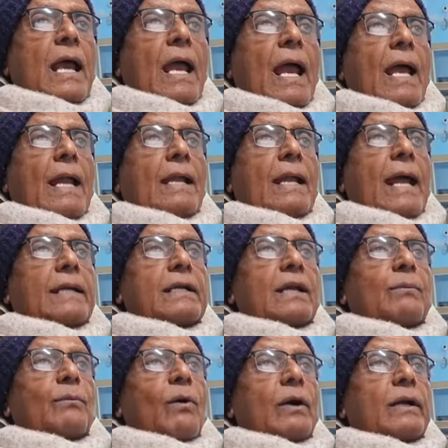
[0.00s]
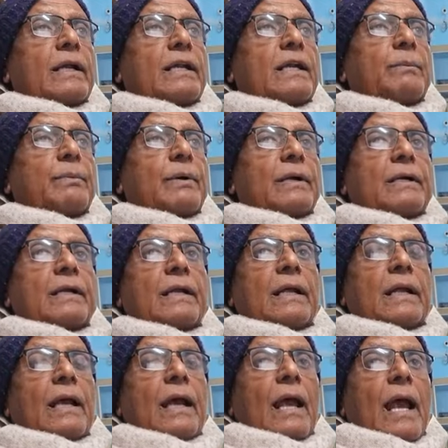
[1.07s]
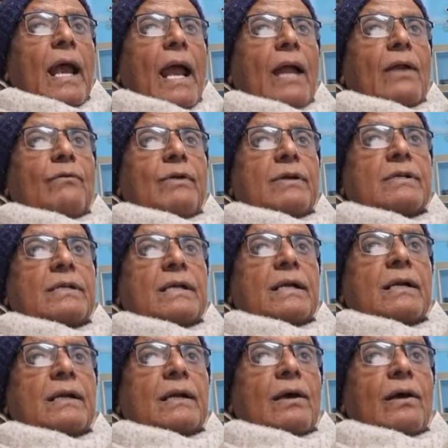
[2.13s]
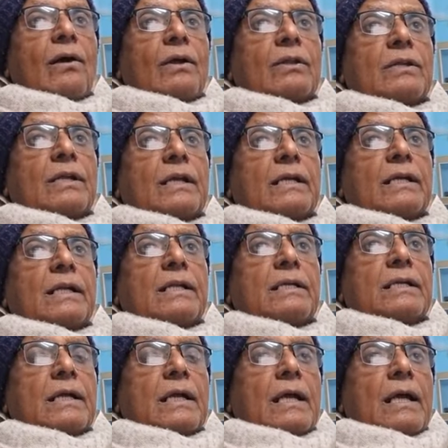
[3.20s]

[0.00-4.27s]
and later modern repertory, and Western authorities